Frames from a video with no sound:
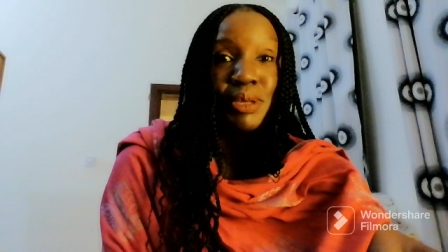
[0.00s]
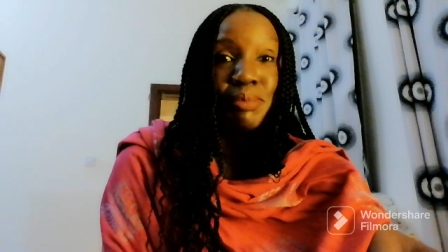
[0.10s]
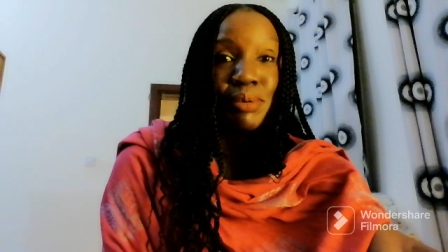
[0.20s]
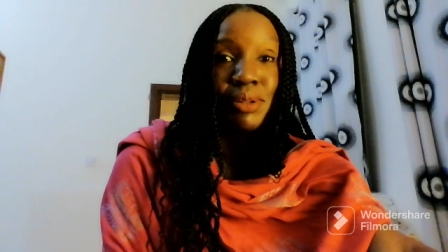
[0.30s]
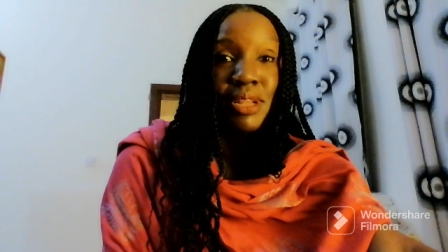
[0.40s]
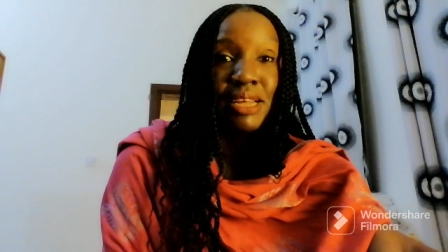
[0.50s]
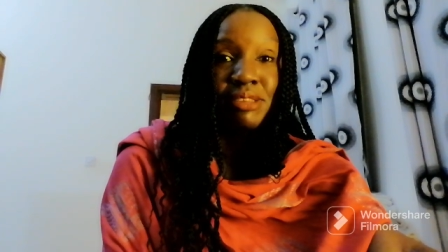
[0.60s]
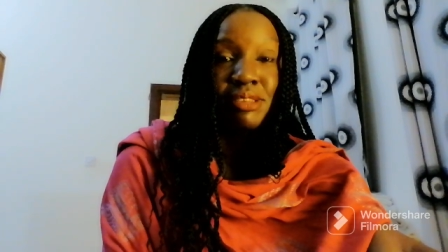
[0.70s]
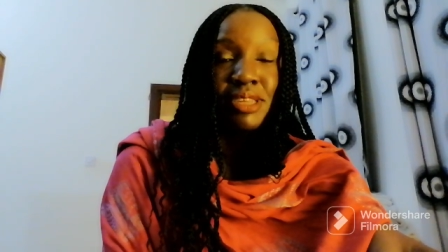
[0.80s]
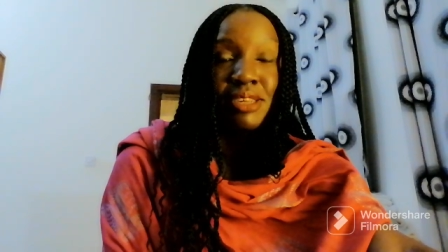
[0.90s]
people
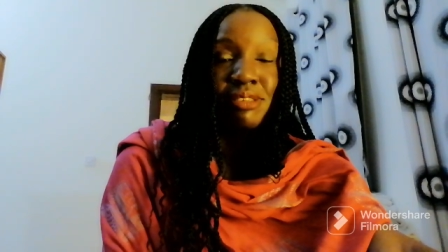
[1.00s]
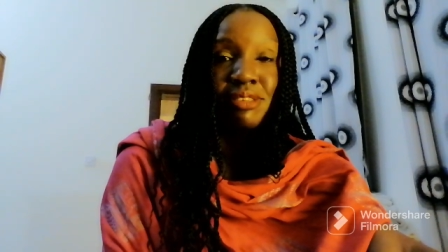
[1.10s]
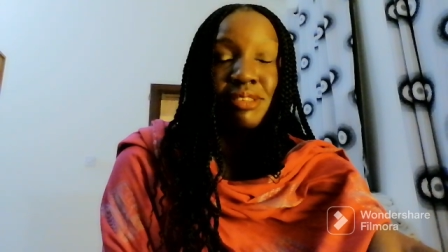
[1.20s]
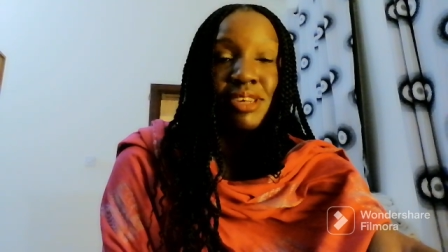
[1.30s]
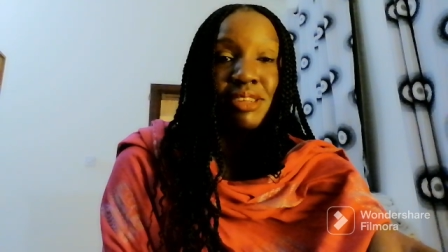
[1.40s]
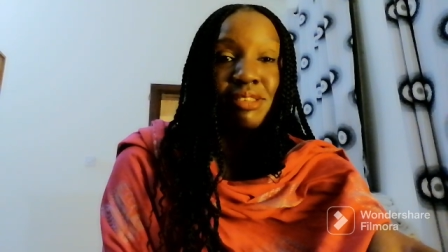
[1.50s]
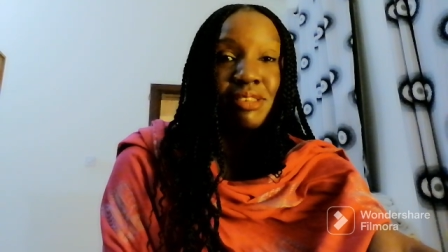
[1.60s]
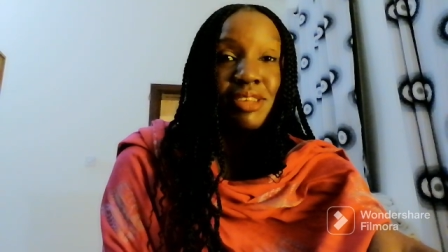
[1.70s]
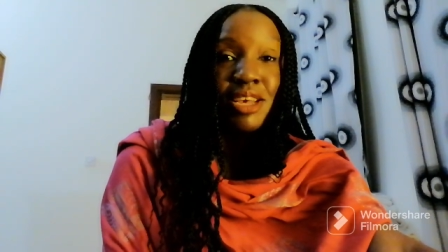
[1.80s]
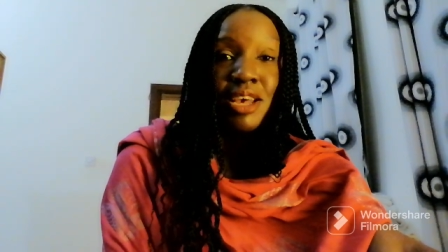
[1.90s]
a sense that,
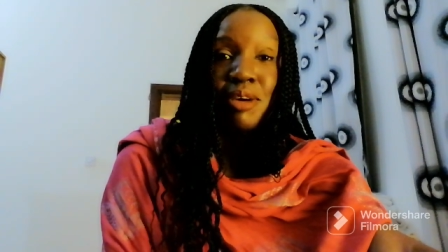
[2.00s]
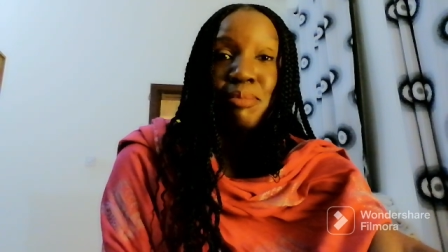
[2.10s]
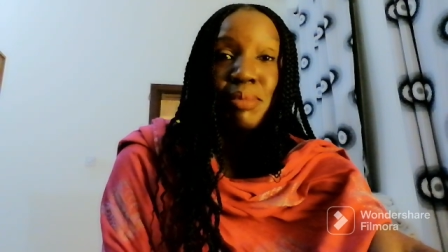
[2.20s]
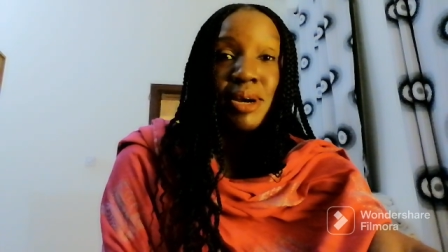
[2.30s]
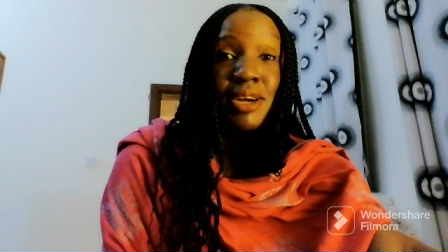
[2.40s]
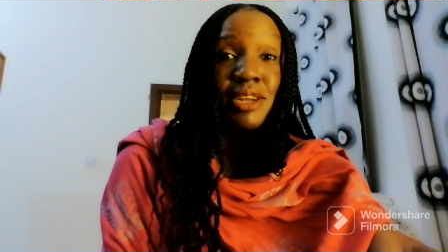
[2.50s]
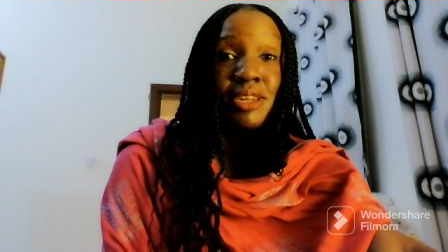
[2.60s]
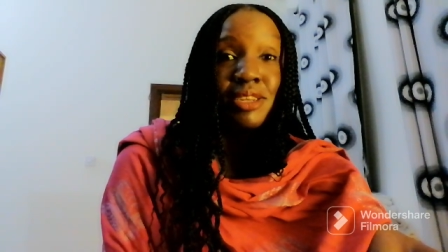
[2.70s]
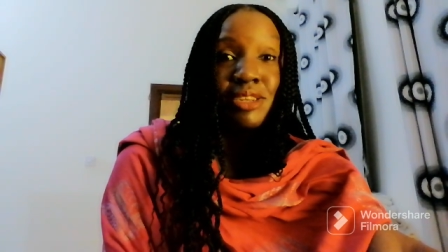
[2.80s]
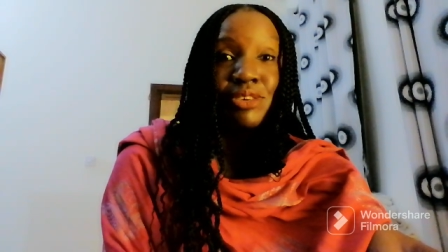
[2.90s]

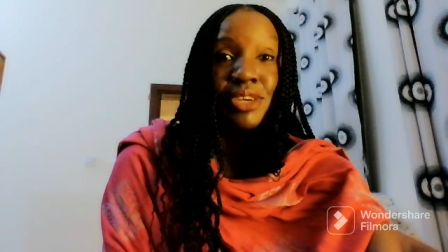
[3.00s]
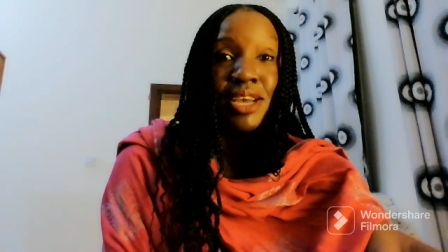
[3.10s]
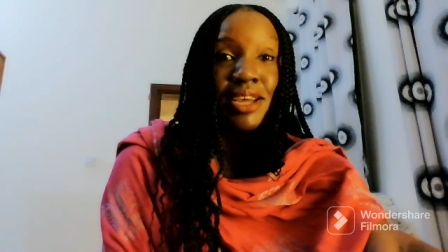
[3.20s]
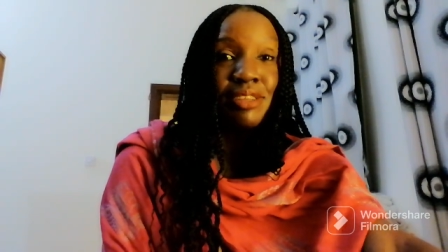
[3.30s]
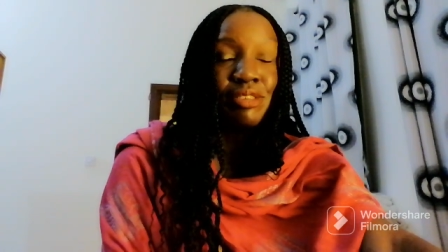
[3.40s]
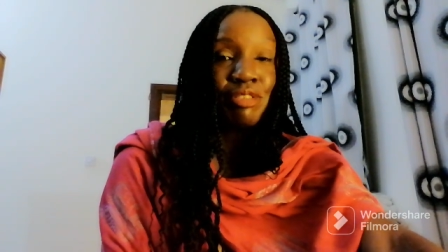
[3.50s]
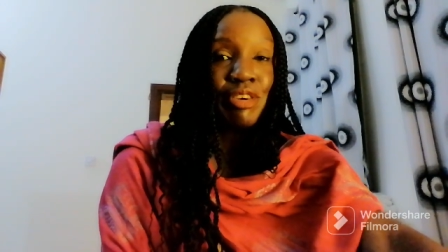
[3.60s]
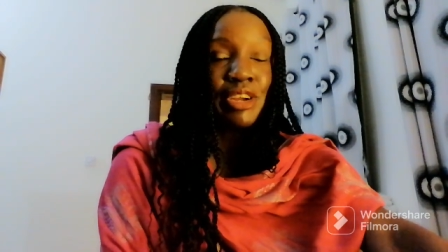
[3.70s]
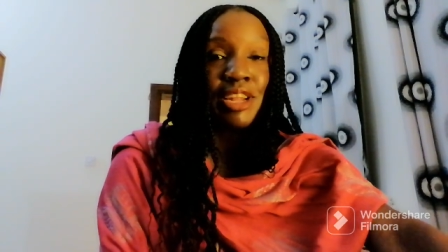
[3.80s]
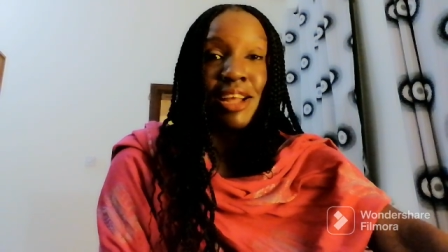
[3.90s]
man, you guys are
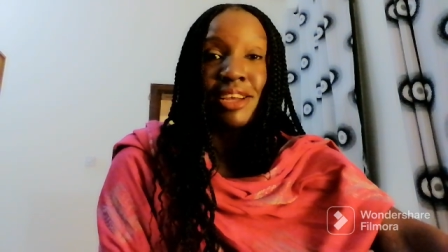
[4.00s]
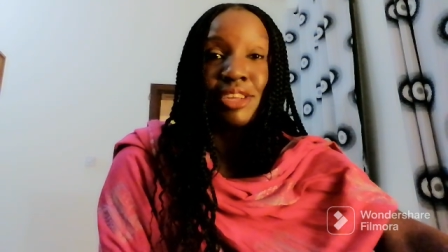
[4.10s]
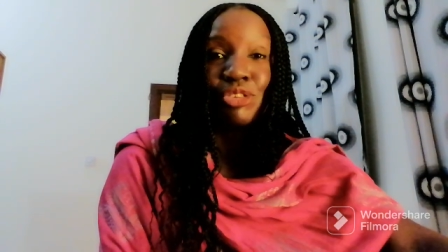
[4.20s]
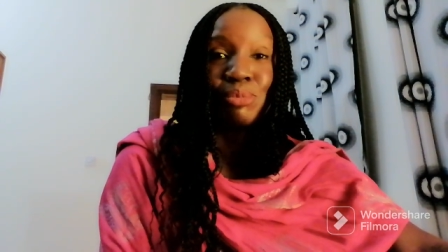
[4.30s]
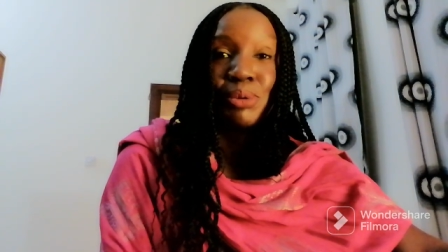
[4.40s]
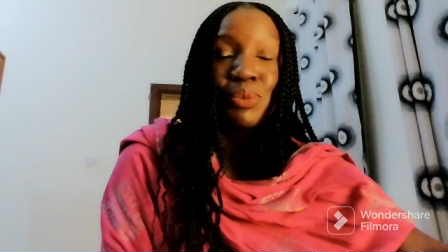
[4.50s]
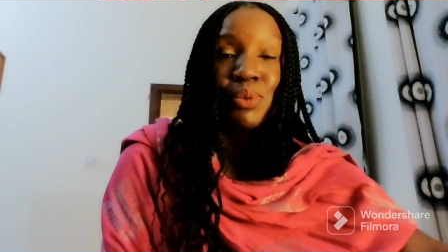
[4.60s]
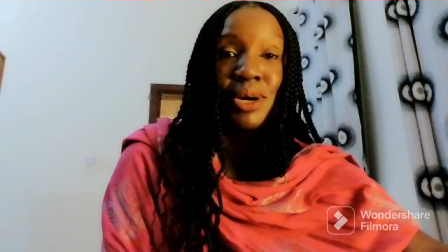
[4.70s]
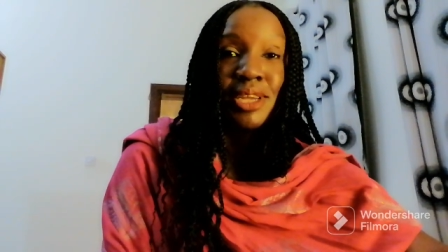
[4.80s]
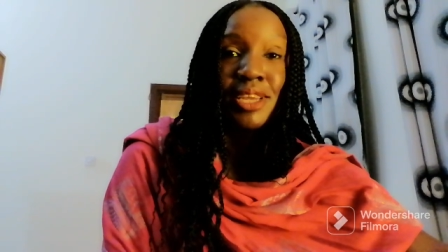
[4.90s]
very lucky to be
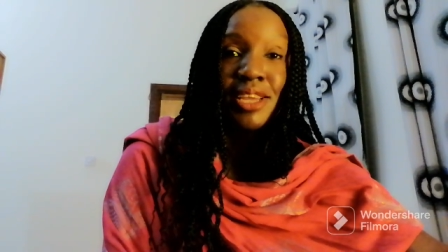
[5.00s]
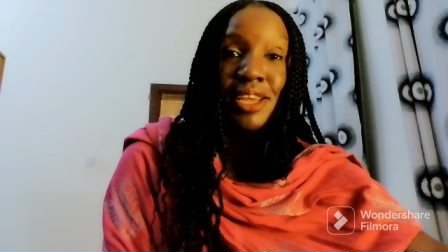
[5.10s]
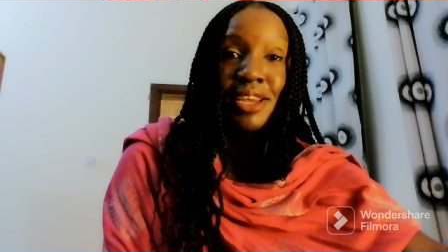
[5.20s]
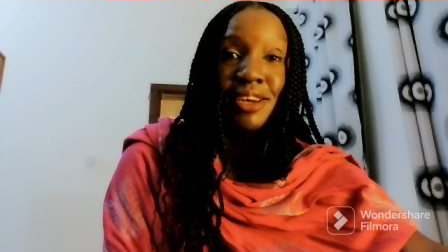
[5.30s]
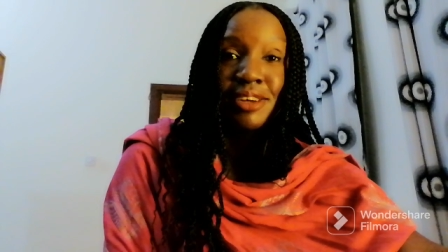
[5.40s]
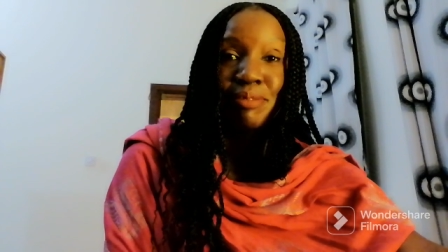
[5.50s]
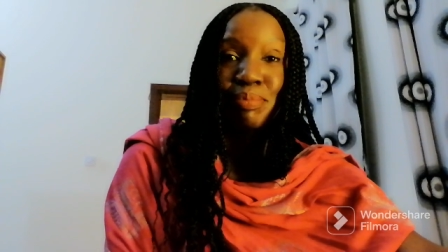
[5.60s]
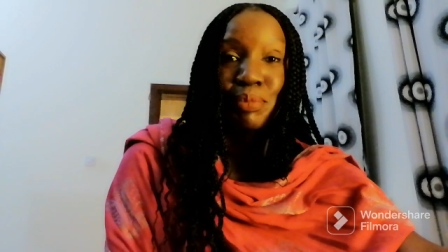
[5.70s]
working here.